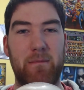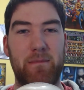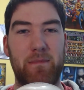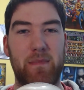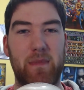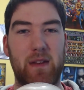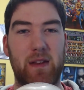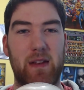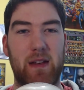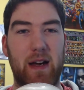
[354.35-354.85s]

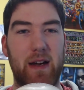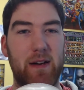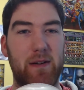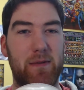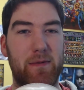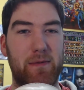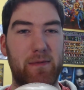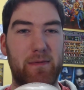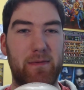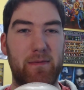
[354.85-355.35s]
kind
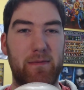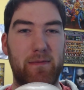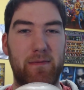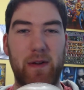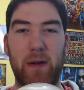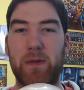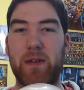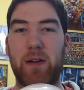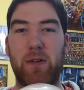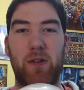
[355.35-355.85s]
of
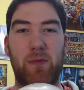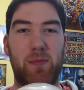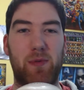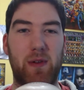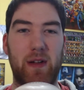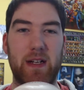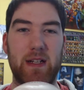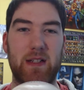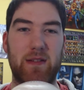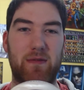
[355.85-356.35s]
felt out of
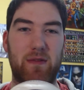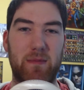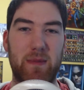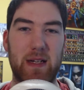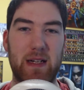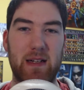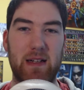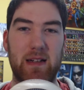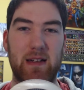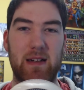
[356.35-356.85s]
place for
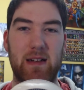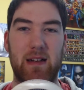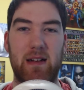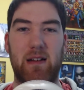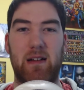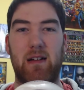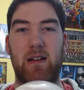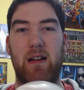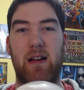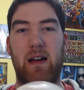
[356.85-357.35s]
me,
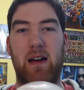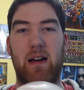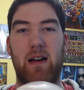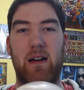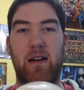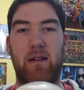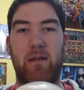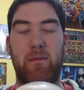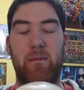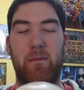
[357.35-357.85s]

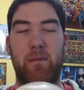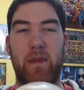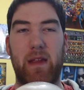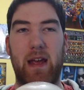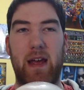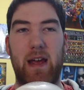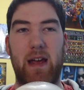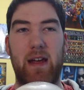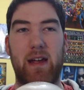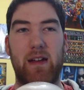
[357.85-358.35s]

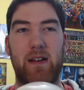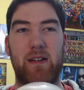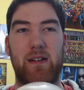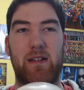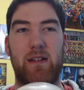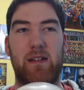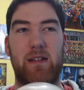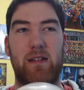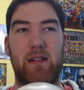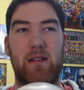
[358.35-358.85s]

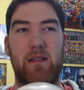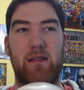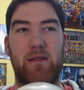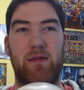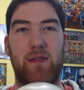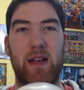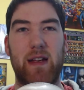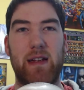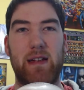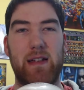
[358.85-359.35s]
and
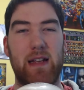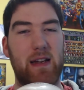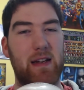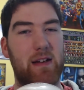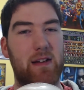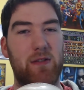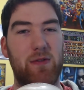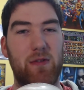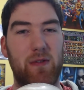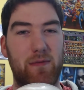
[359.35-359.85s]
they tended
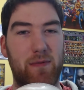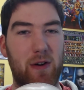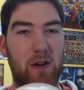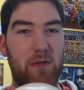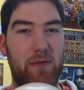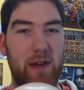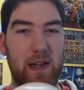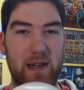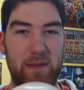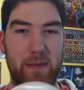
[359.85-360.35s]
to involve
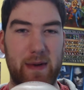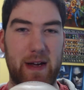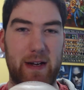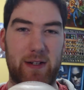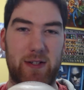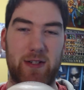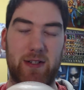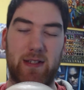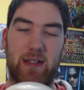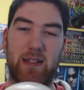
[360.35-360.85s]
him,
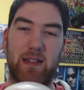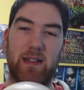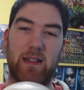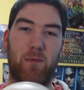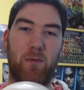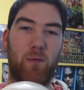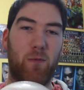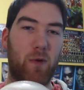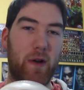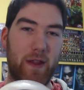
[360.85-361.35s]
actually.
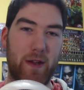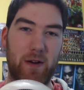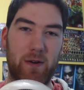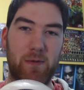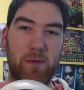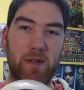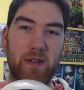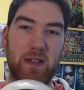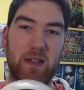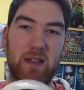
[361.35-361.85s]
Whether it
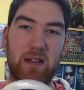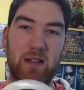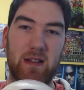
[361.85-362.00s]
was,